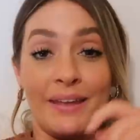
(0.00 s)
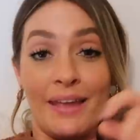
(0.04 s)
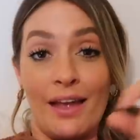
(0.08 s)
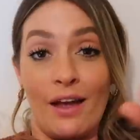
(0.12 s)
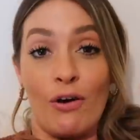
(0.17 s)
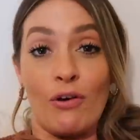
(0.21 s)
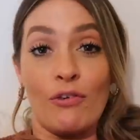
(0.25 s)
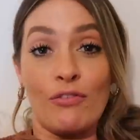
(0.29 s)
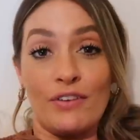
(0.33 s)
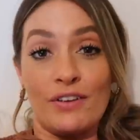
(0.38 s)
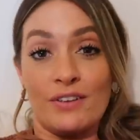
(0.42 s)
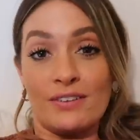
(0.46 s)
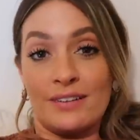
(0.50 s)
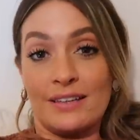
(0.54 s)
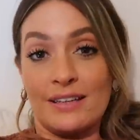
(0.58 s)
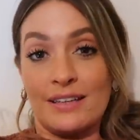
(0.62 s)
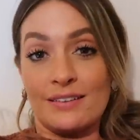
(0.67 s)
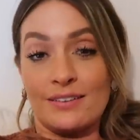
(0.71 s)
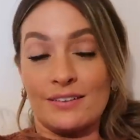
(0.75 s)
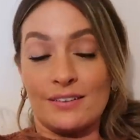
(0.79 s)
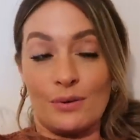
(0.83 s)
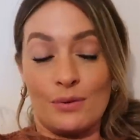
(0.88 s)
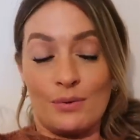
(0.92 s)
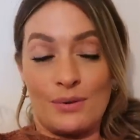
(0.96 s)
But yeah, obviously
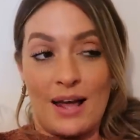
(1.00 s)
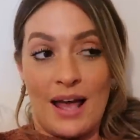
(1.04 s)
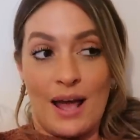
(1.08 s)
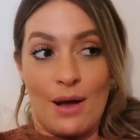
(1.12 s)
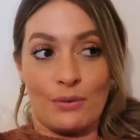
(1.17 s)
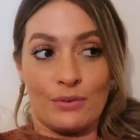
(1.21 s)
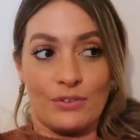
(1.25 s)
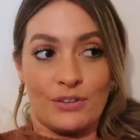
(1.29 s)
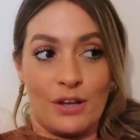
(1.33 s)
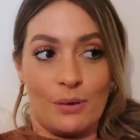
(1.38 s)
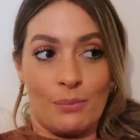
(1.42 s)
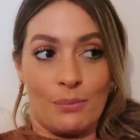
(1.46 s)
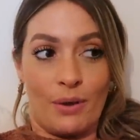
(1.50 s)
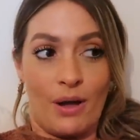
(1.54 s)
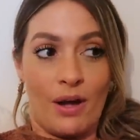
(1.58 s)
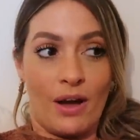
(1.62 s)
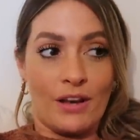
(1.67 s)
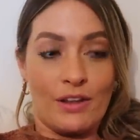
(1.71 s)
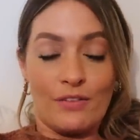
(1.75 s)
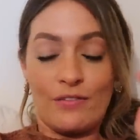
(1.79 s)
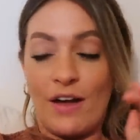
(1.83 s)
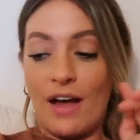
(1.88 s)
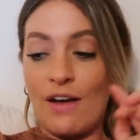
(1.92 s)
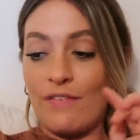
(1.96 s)
it's sold out, so I'm
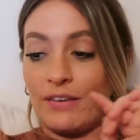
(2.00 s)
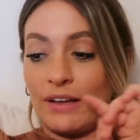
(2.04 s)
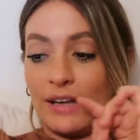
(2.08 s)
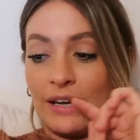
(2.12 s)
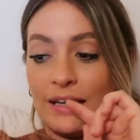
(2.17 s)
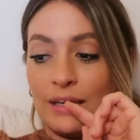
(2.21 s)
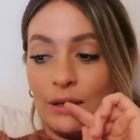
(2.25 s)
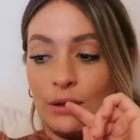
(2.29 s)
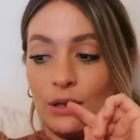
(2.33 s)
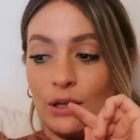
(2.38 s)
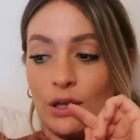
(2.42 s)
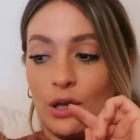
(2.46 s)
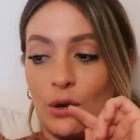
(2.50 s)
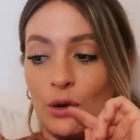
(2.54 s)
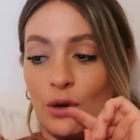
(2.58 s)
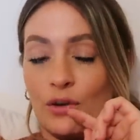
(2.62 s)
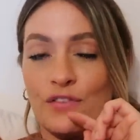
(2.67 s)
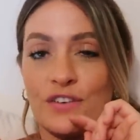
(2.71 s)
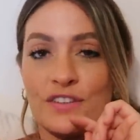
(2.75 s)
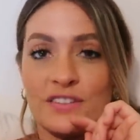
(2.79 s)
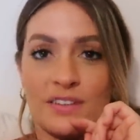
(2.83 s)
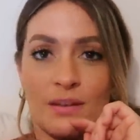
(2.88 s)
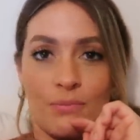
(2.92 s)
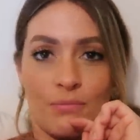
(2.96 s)
kind of having a little look
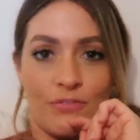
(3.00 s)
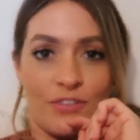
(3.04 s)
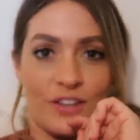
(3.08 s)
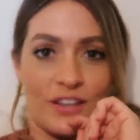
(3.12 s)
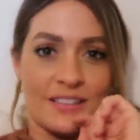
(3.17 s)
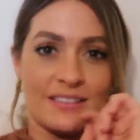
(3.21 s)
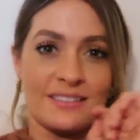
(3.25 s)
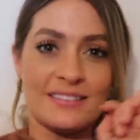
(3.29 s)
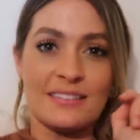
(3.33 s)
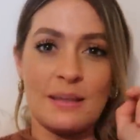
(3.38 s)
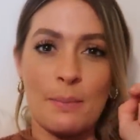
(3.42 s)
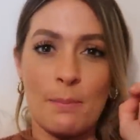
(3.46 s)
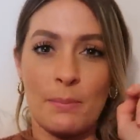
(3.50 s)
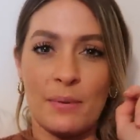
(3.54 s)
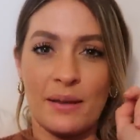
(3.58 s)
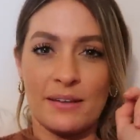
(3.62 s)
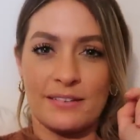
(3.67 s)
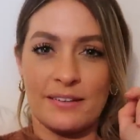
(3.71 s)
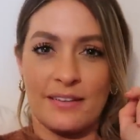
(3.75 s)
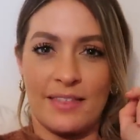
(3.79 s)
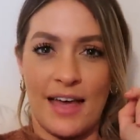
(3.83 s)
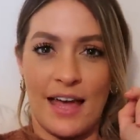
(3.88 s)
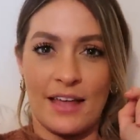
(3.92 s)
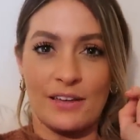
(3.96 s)
for something similar
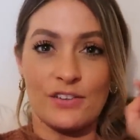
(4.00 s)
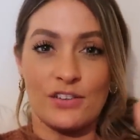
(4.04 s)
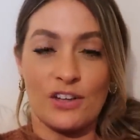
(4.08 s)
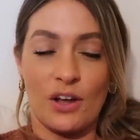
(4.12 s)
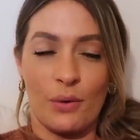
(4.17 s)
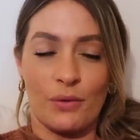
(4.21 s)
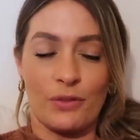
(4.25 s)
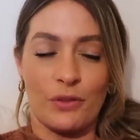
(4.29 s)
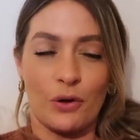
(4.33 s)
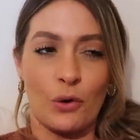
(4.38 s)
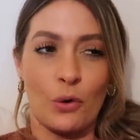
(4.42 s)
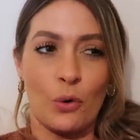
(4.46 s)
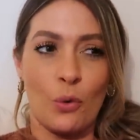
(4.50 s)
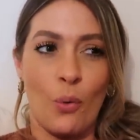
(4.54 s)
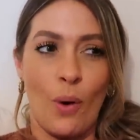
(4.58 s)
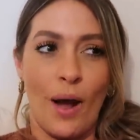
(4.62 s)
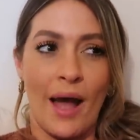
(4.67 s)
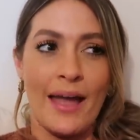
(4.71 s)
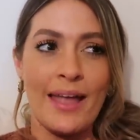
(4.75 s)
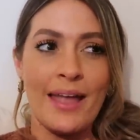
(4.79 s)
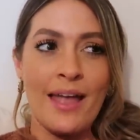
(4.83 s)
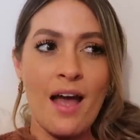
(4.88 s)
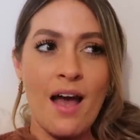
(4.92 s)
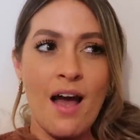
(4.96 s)
to that to go in the
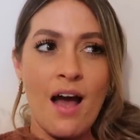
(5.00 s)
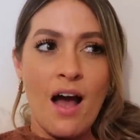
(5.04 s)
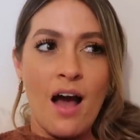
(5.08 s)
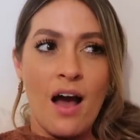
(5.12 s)
hallway.